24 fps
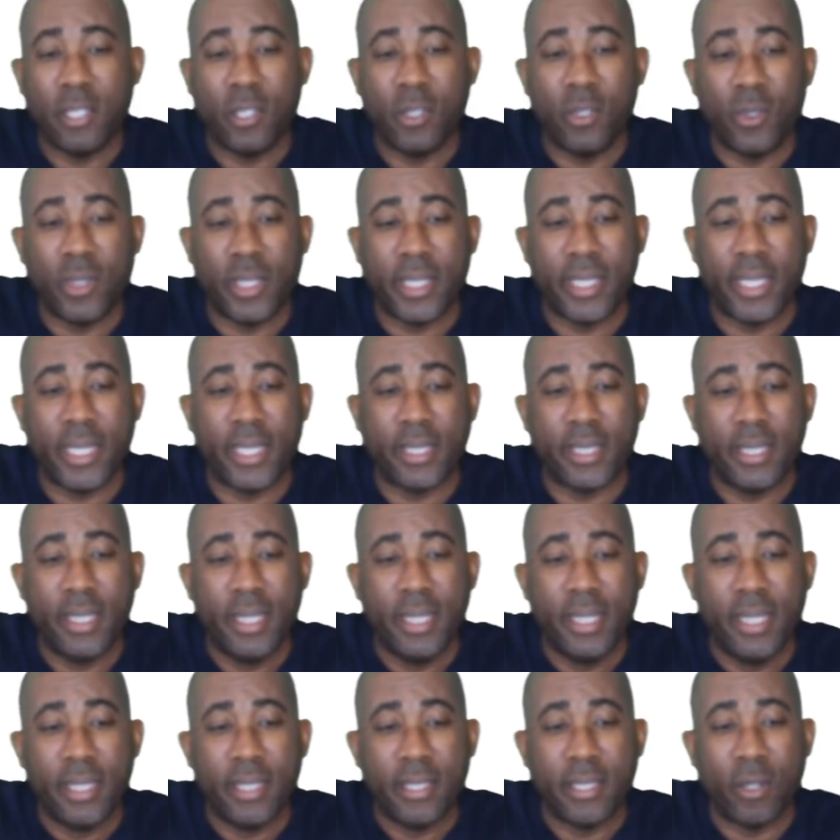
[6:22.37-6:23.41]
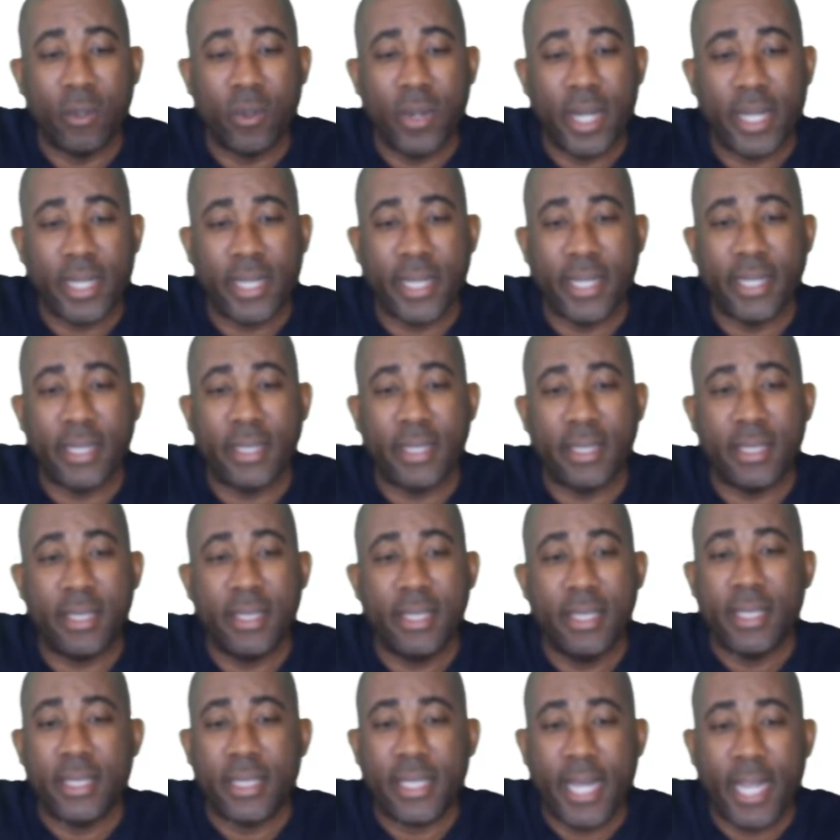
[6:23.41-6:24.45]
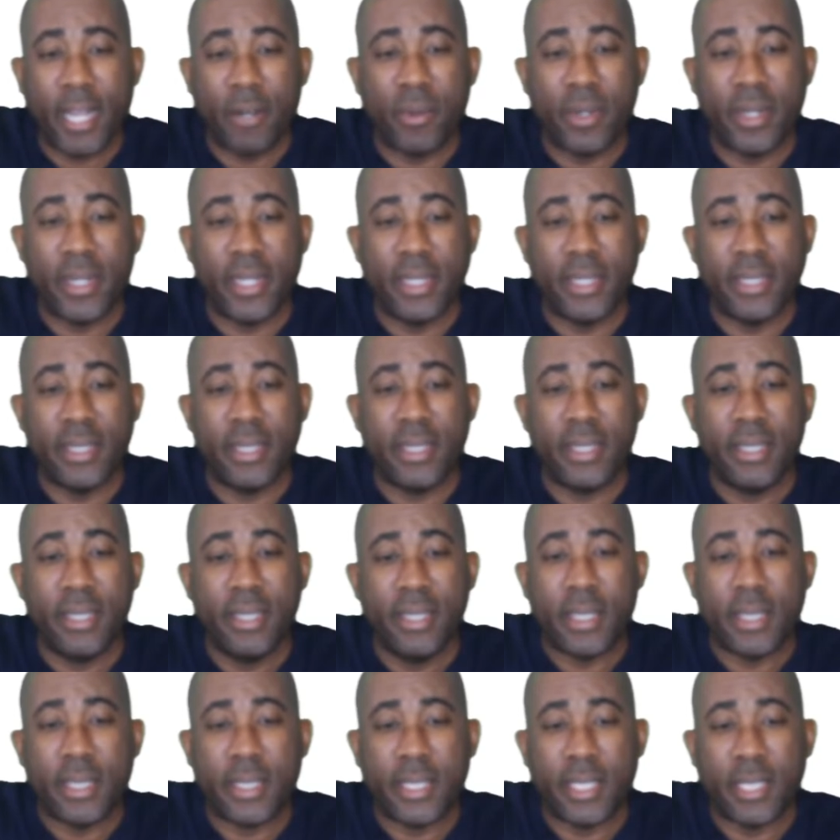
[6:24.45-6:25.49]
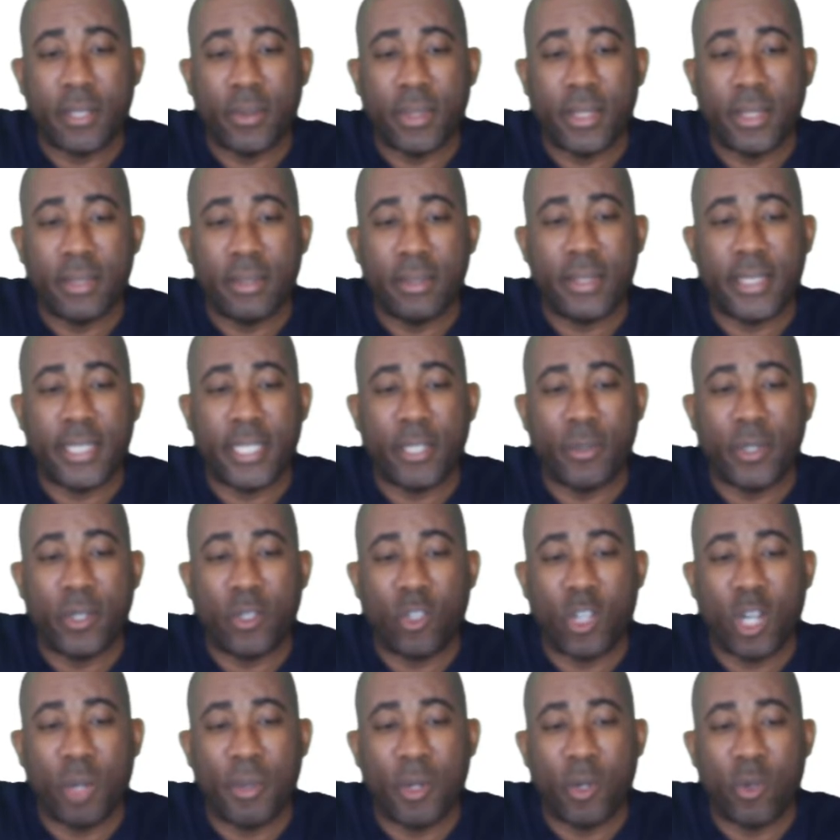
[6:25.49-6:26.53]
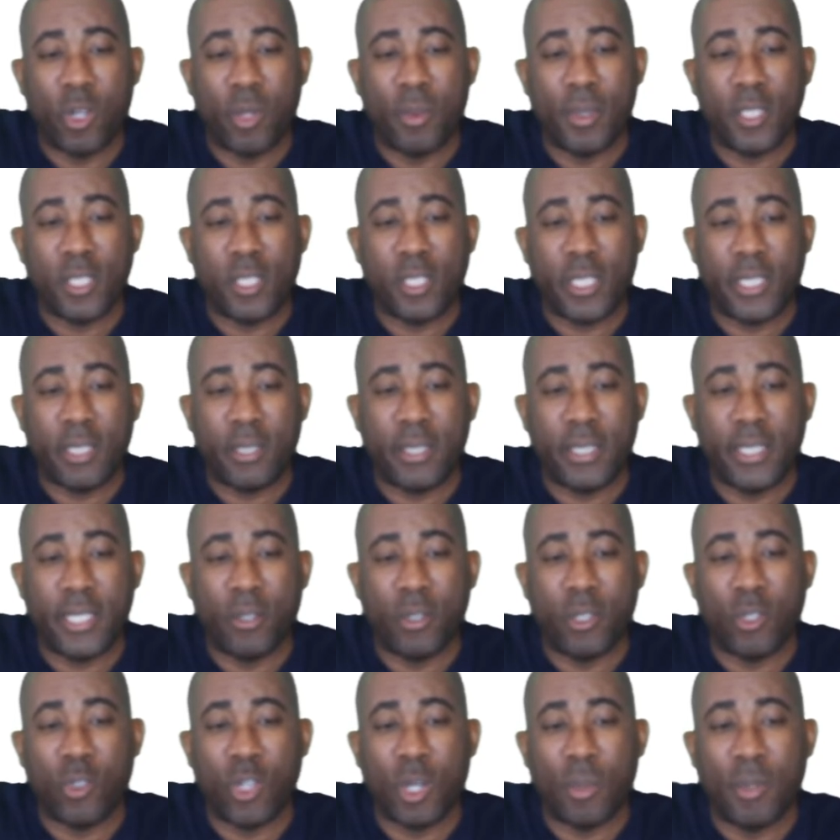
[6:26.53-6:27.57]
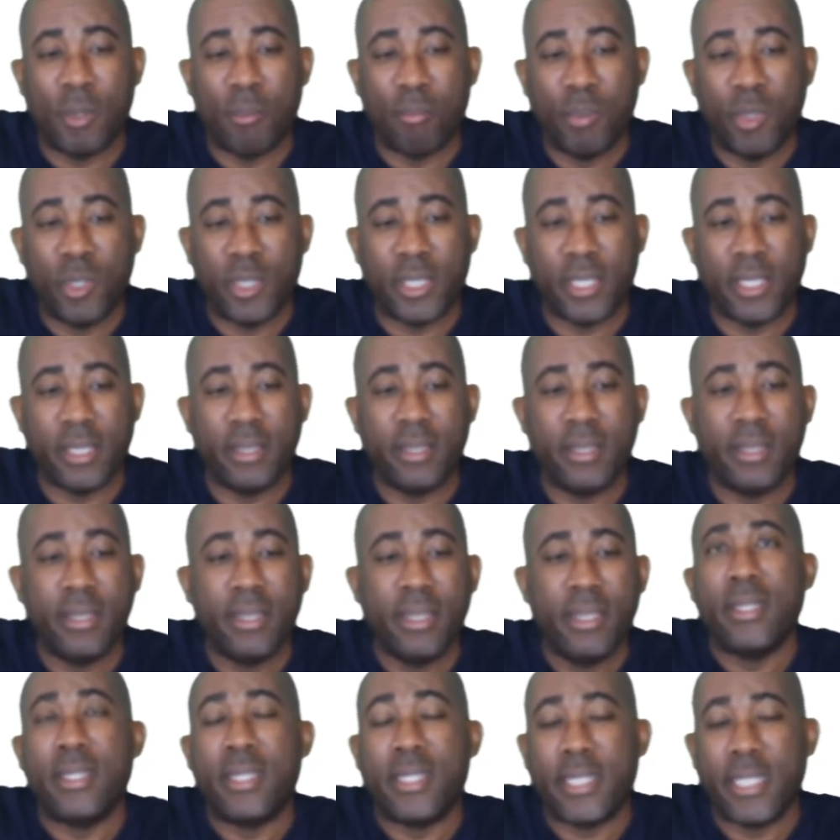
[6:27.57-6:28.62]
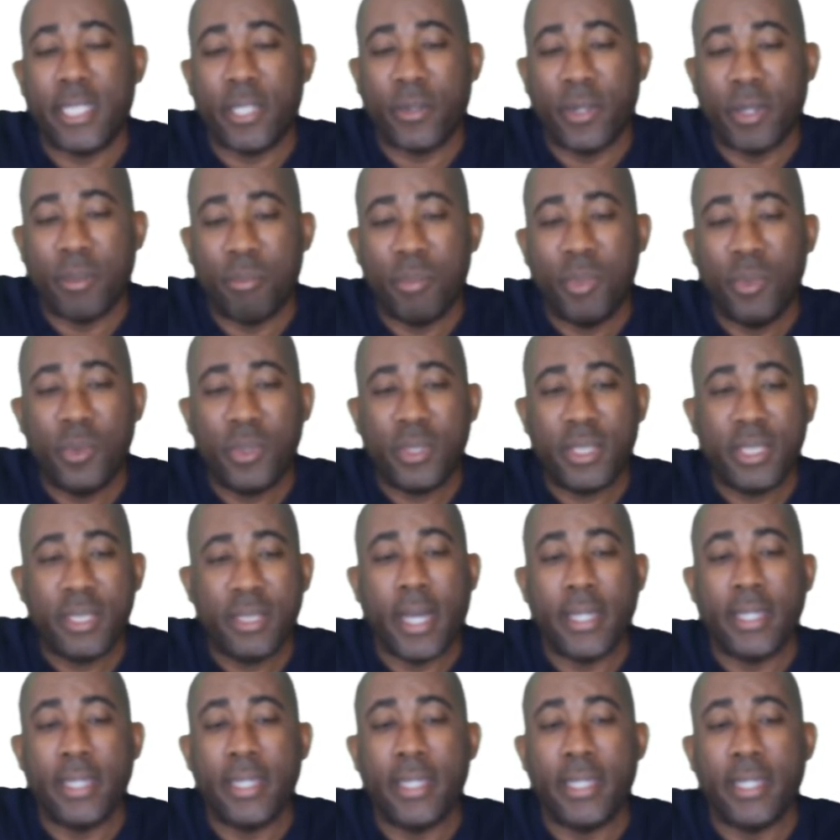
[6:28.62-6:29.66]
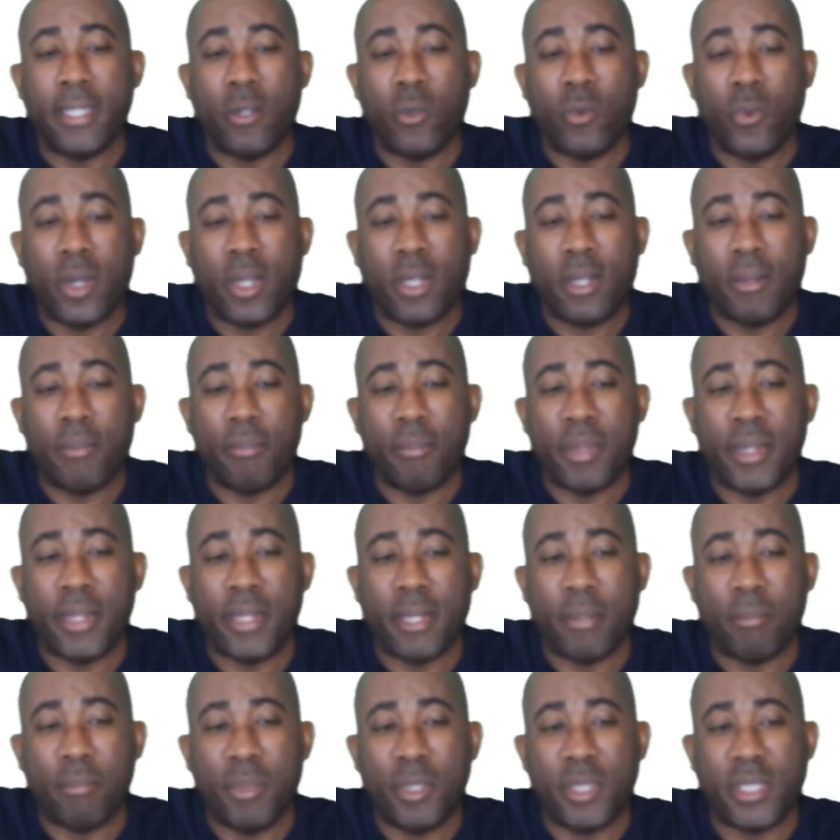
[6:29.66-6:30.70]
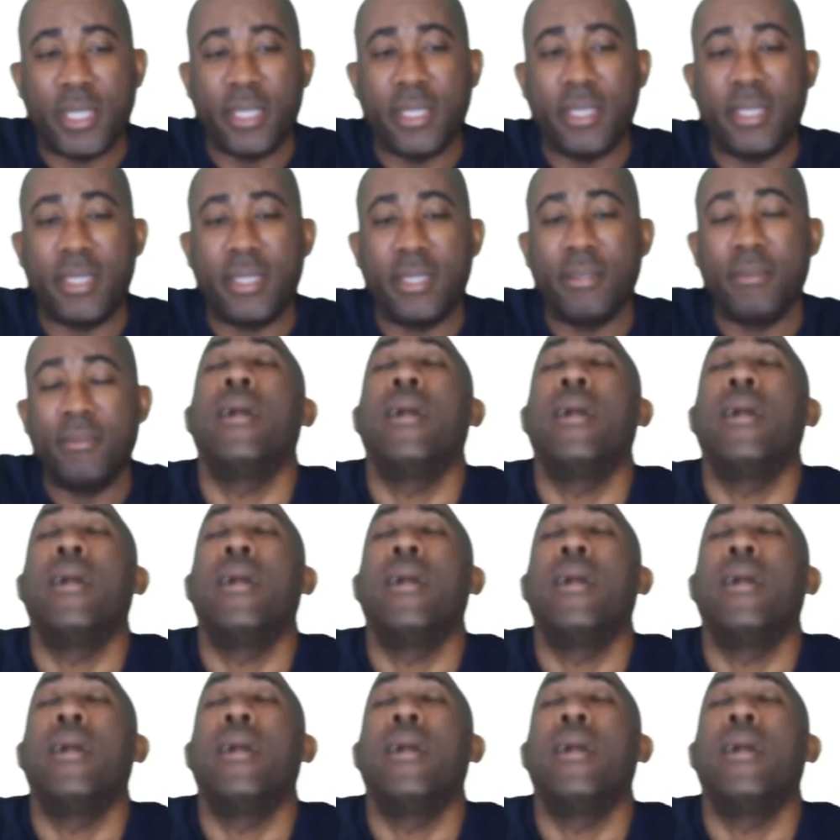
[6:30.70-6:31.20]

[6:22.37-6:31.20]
You're looking at the rack ends, the tie rod ends, the steering grommet rubbers, steering grommet bushings, the steering boot, and the rack and pinion bushings.